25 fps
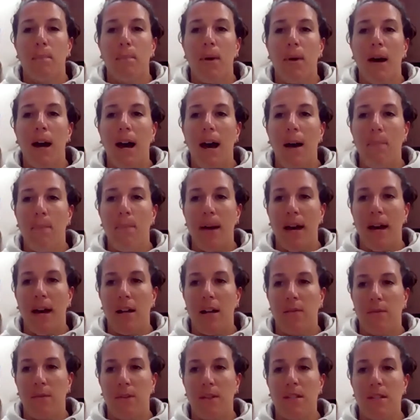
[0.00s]
pop out
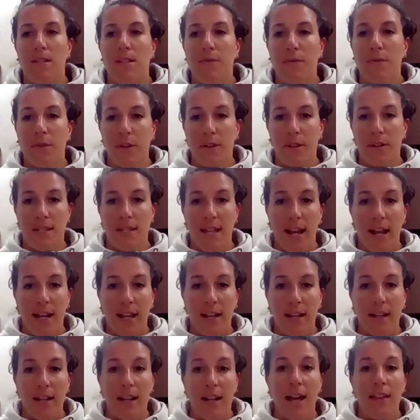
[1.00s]
of this for a
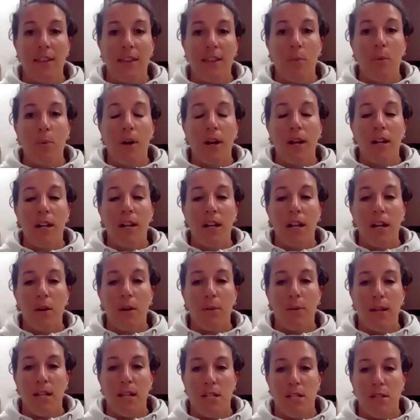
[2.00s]
second, and then we're gonna
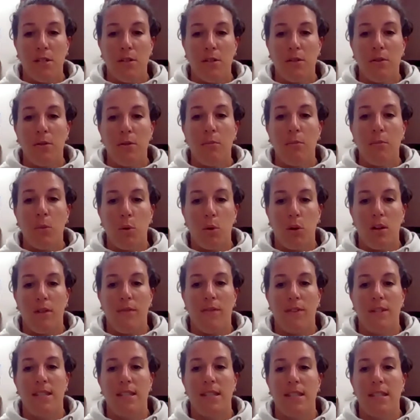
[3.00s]
go into more
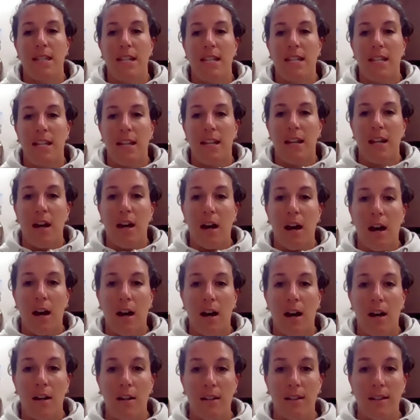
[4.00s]
of a seated
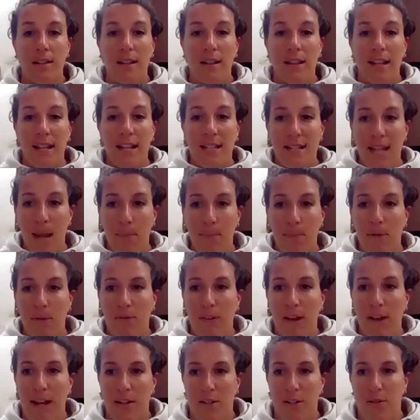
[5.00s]
type of
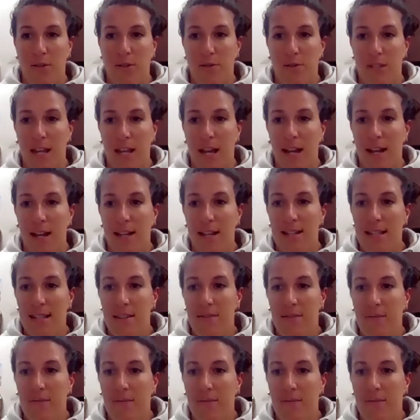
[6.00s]
exercise.